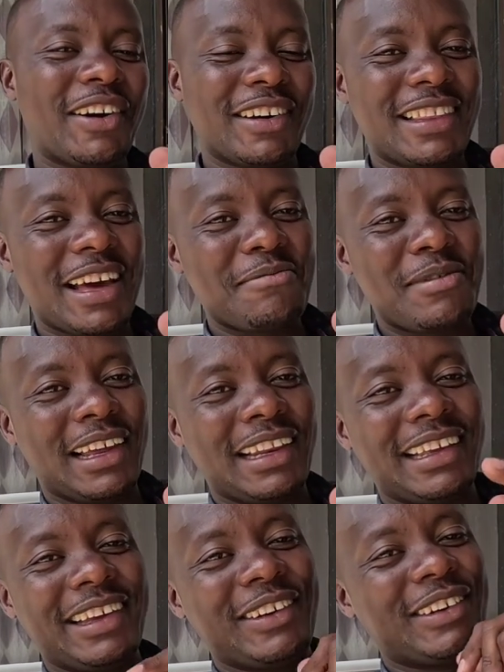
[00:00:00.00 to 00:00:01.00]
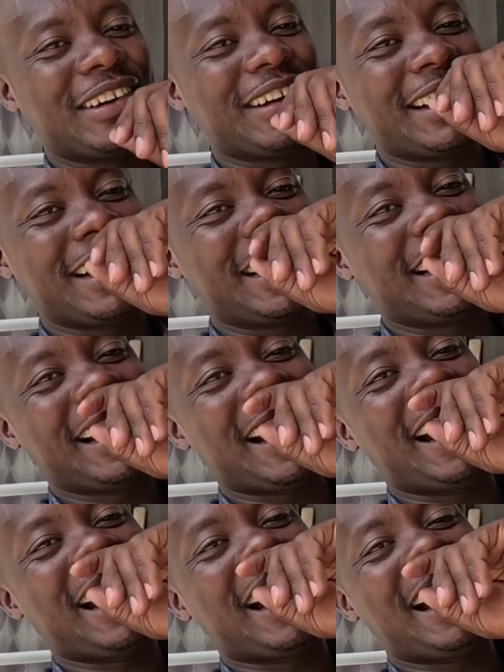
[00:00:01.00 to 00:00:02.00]
on their belly, you know.
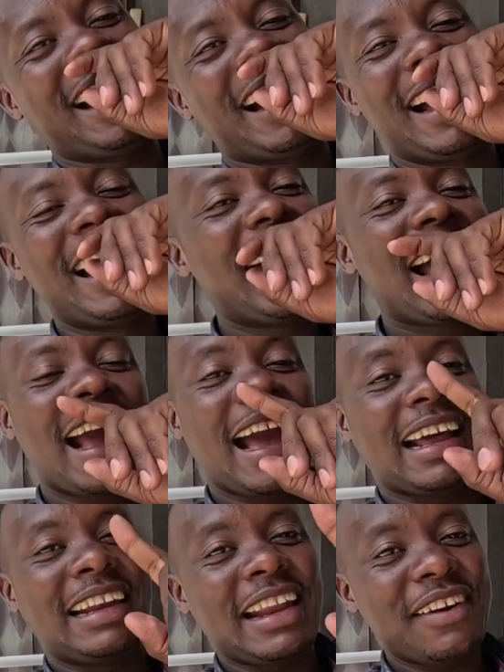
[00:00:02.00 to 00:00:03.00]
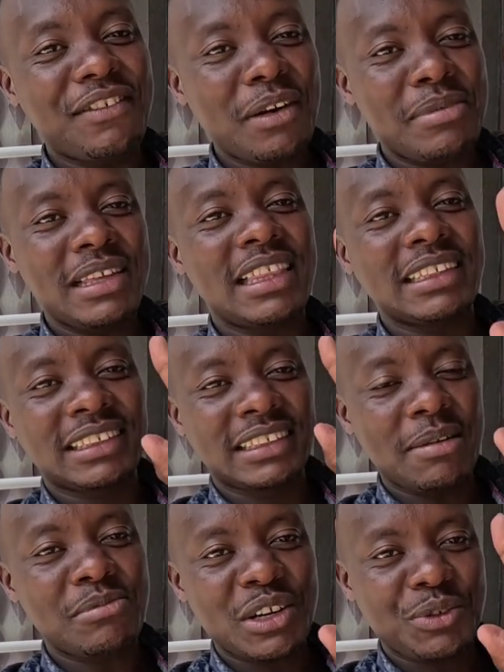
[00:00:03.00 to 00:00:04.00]
Can never be the
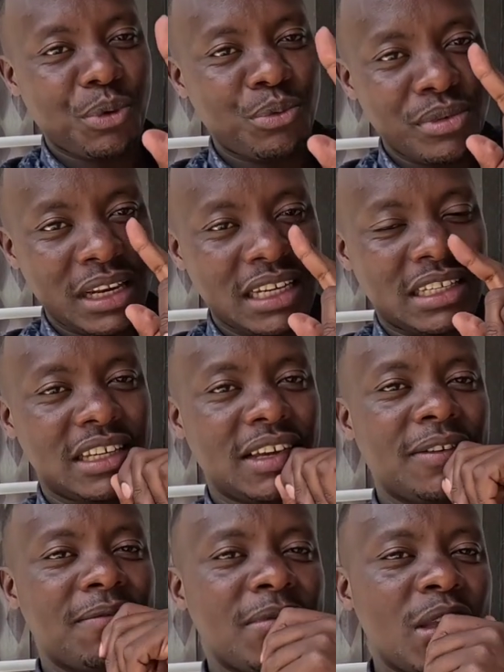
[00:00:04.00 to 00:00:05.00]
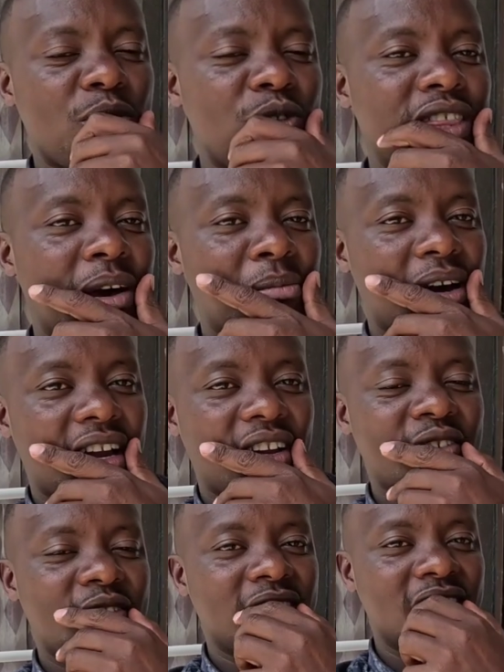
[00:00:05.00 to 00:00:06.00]
same responsibility with a man,
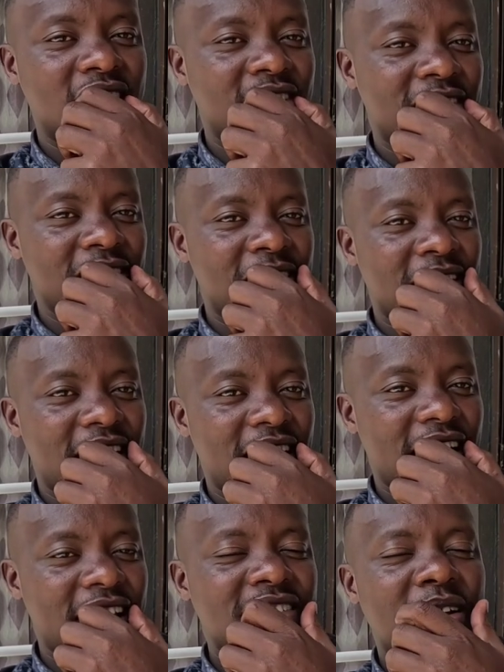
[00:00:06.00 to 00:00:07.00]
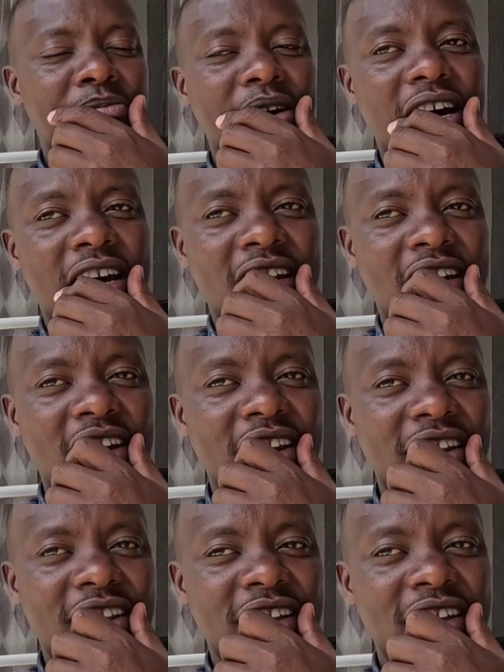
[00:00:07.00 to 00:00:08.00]
you know. As a man,
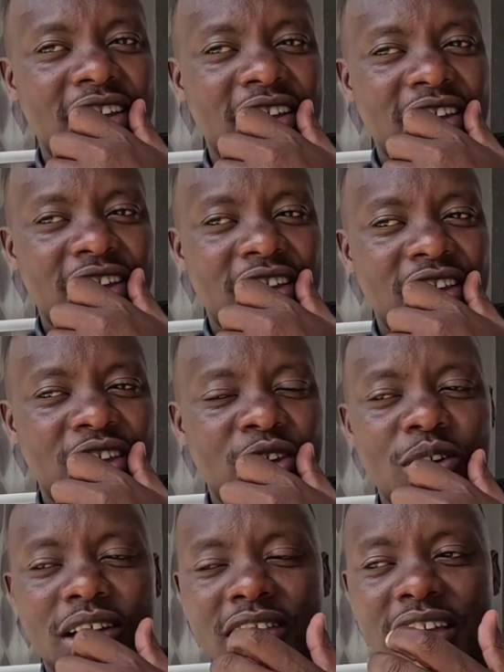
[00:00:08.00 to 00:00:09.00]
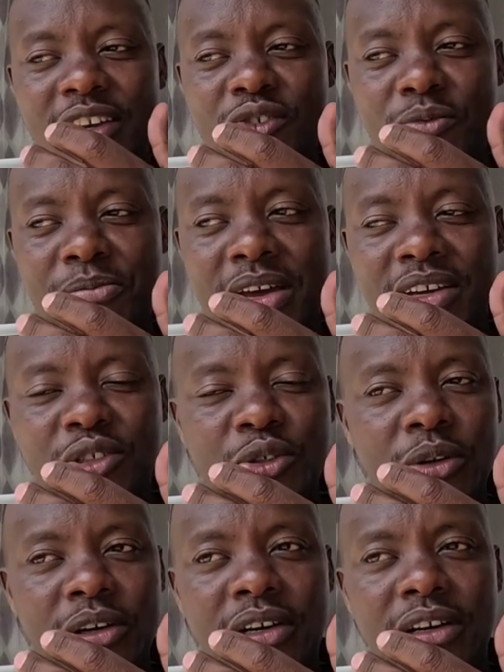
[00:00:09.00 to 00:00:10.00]
you are there to make
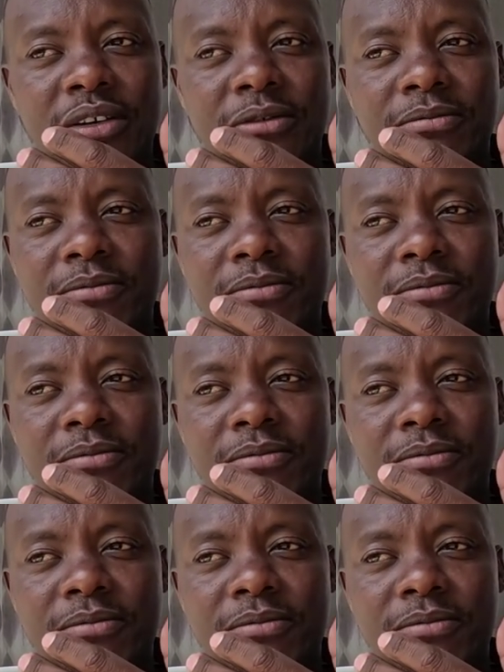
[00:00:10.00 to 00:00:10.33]
sure